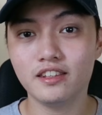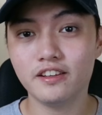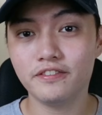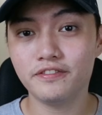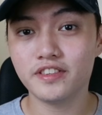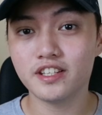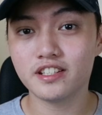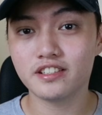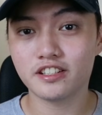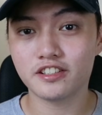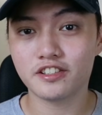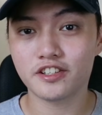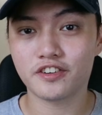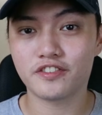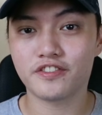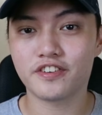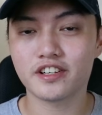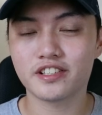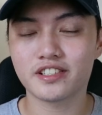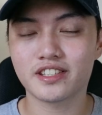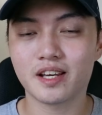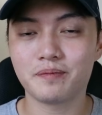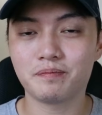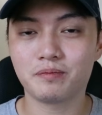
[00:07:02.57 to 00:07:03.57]
And if this is your
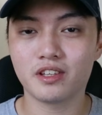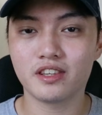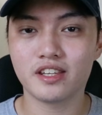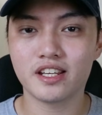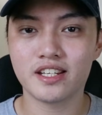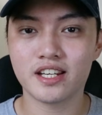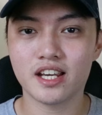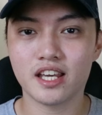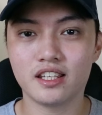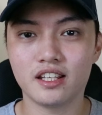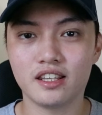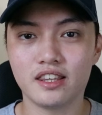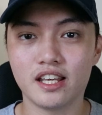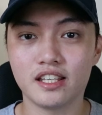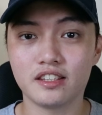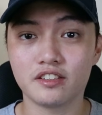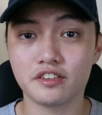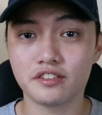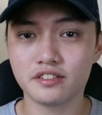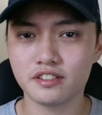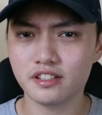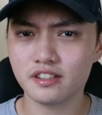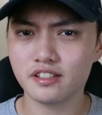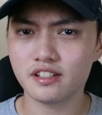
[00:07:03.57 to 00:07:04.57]
first time to the channel,
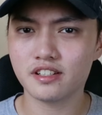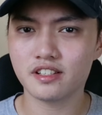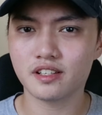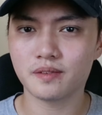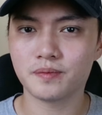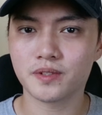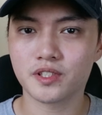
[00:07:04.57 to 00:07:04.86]
then consider